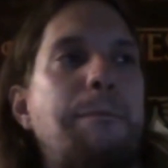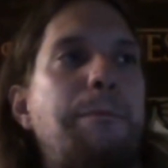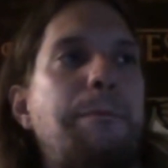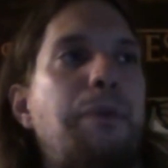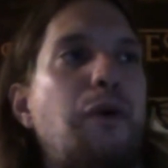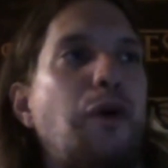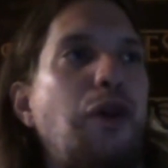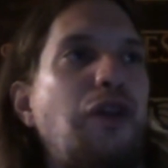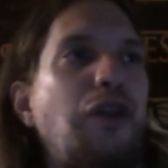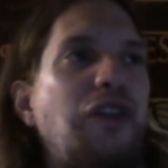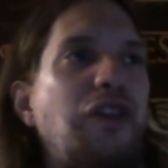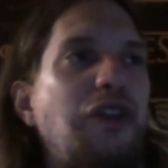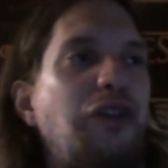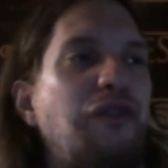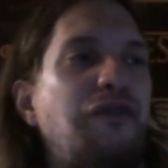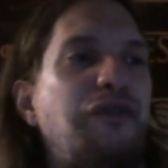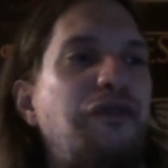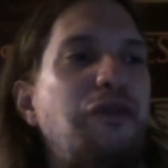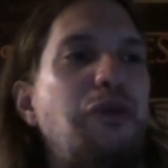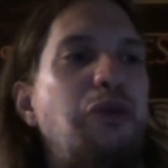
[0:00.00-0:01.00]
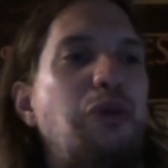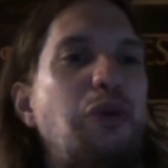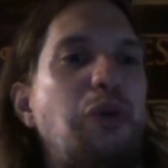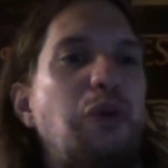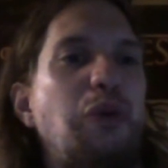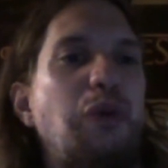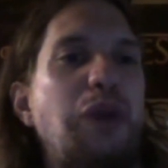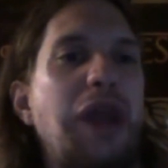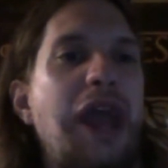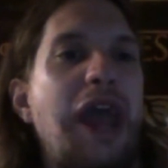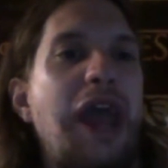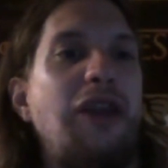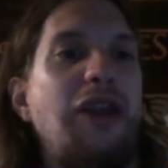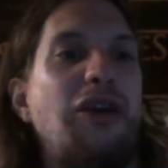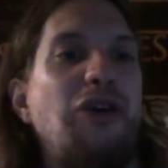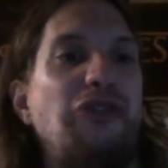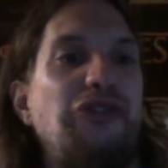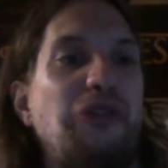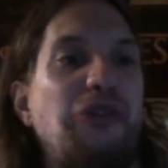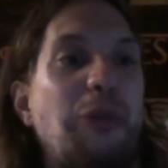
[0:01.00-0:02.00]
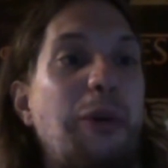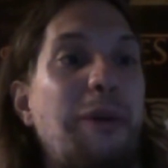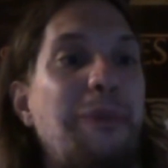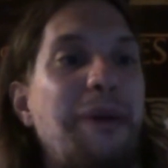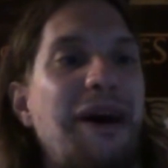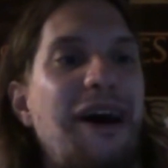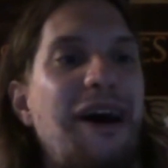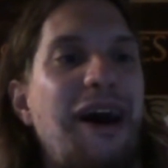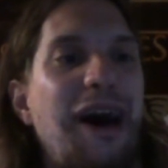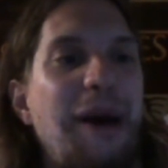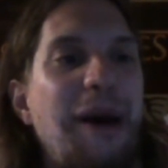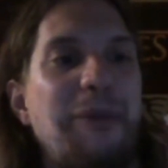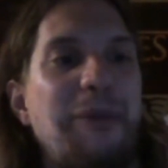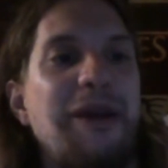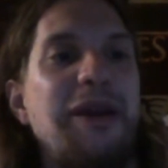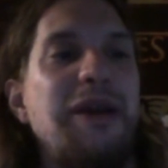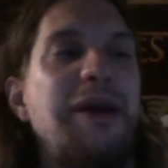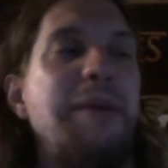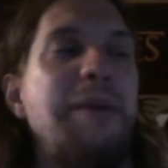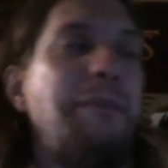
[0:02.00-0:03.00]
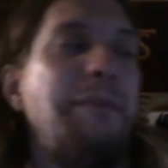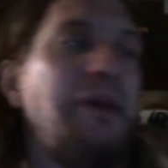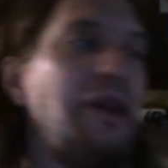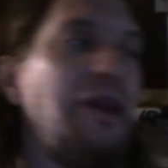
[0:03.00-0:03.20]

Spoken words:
poisoned food and also a bomb. But